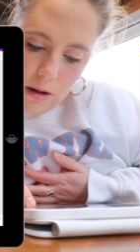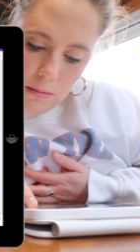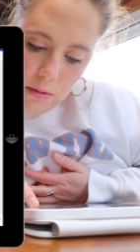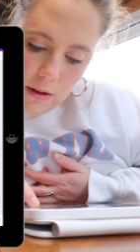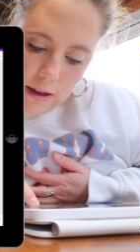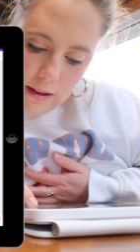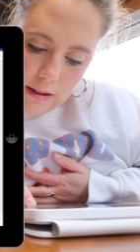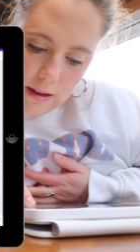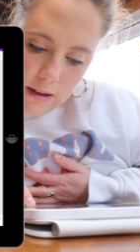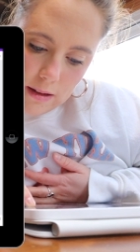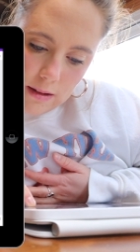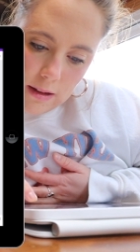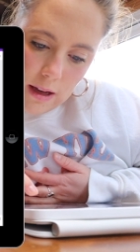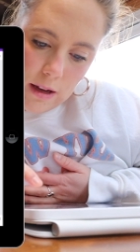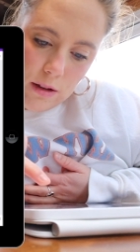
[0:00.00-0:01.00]

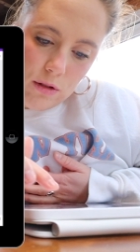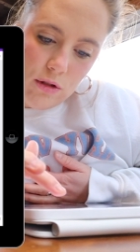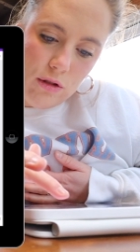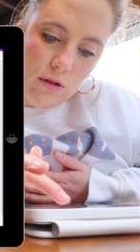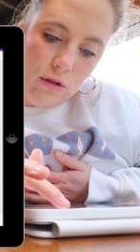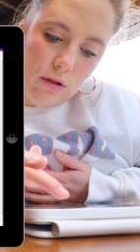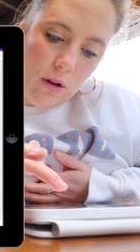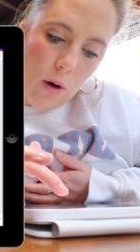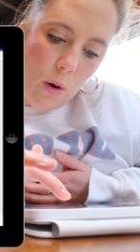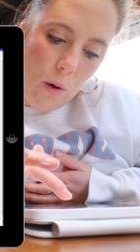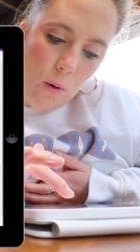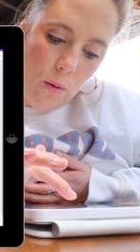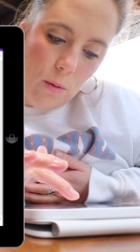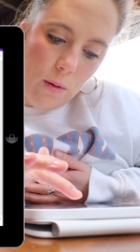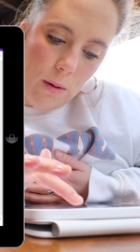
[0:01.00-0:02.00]
places like
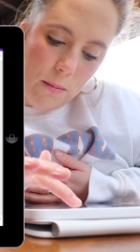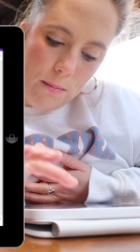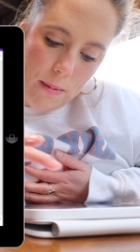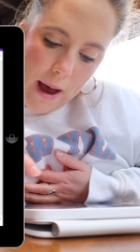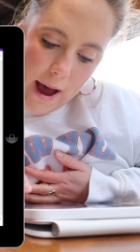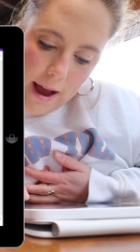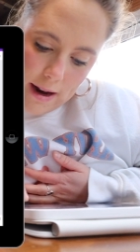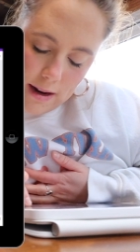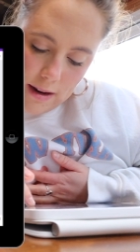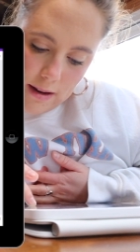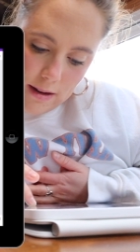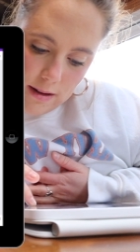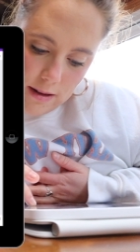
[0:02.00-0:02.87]
so bad,